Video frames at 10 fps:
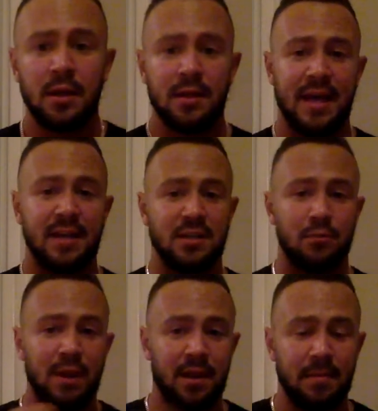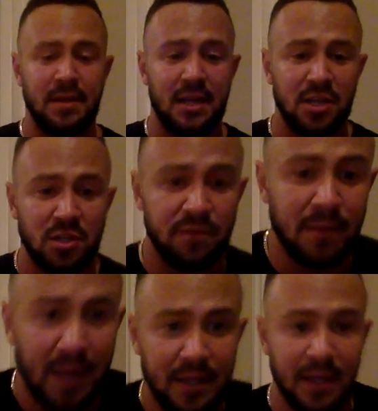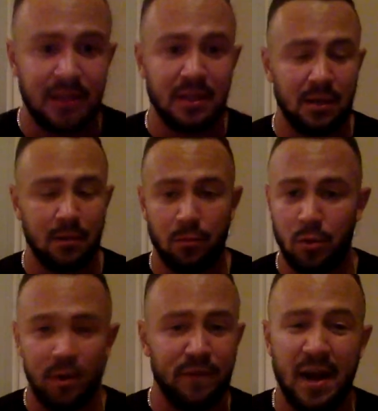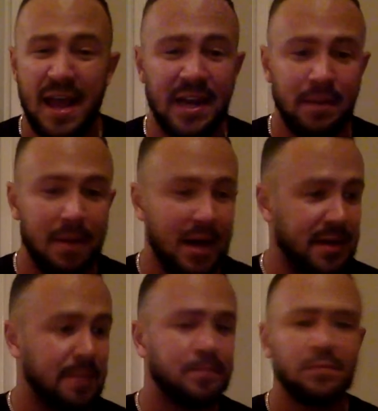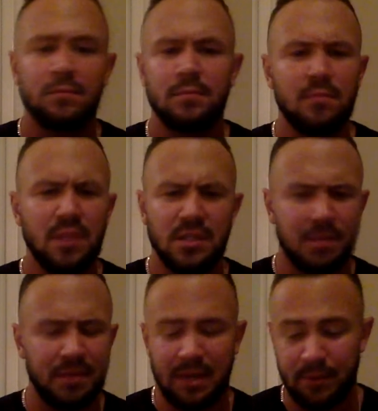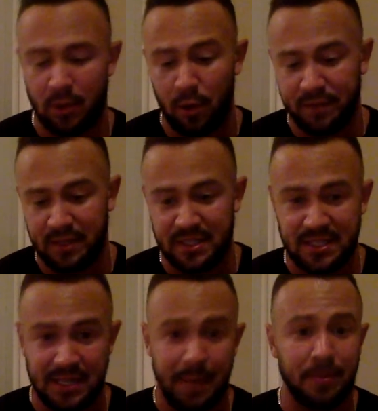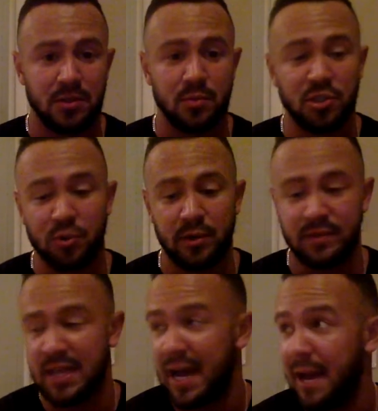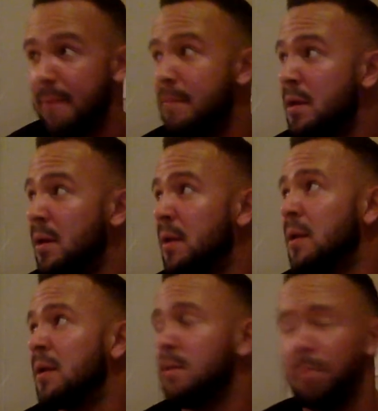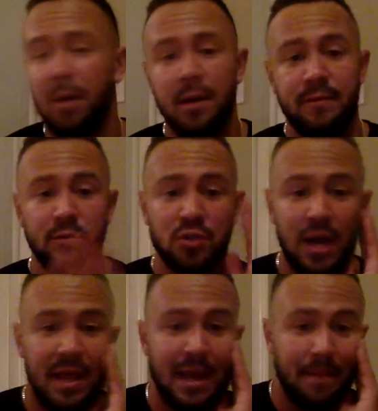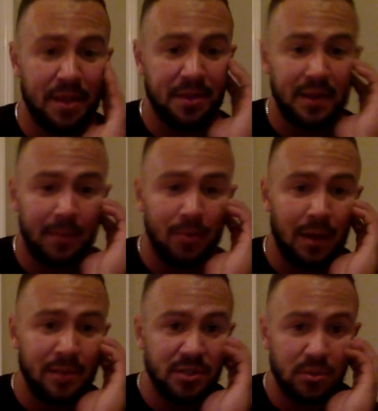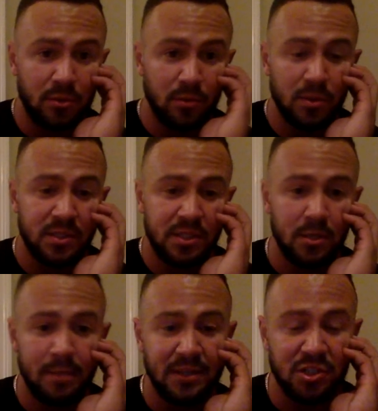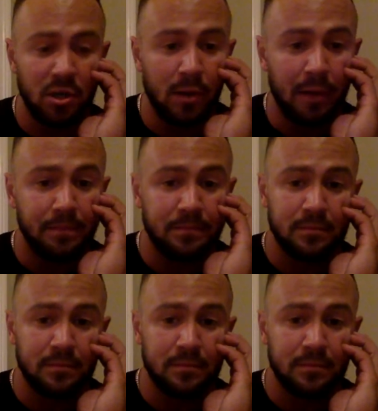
That is a recommendation of mine. I think it would work for anybody. Something that we often skip because we're short of time. But if you try that method, I promise you, you will see your bench go up.